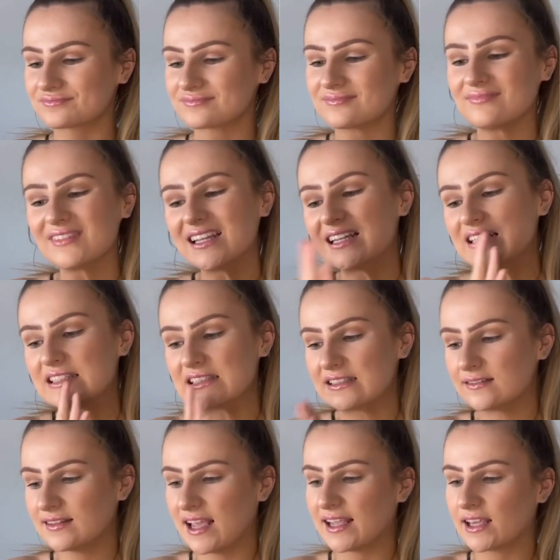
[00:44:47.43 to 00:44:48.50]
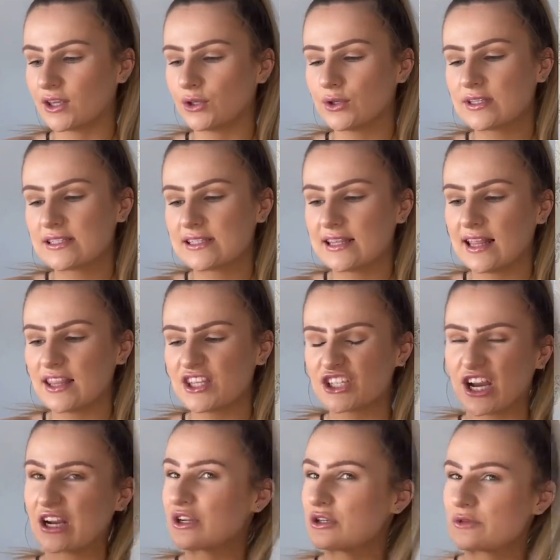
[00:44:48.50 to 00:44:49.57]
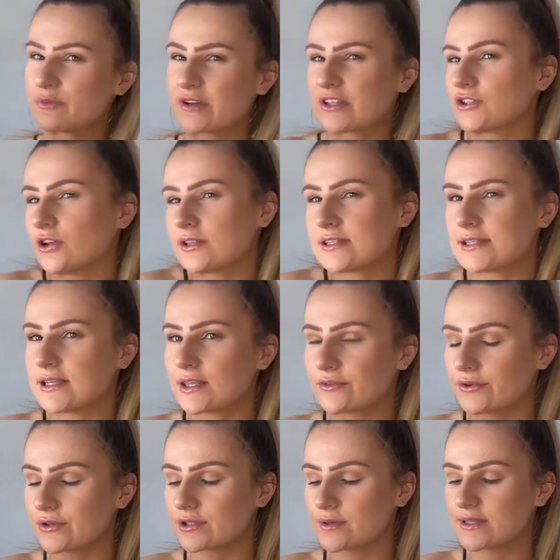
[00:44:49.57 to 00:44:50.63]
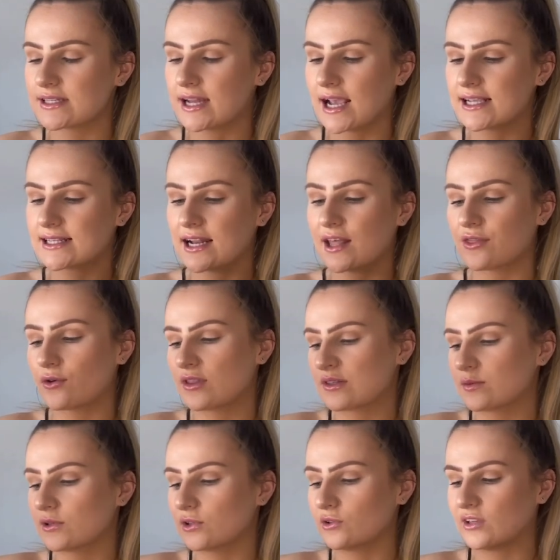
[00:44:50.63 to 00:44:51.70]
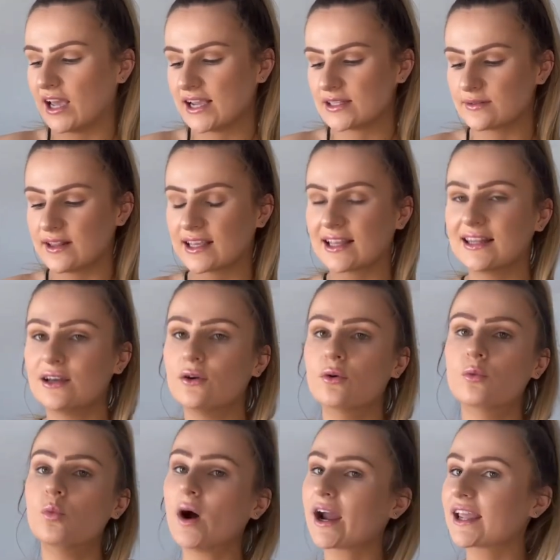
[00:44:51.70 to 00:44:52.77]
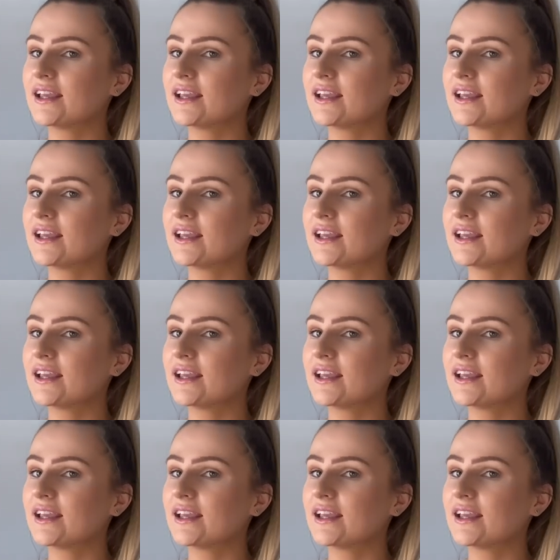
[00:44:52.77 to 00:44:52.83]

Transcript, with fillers: and, like you can see like the shadows but it's not see-through so it's nice and i thought this would look nice with like a little white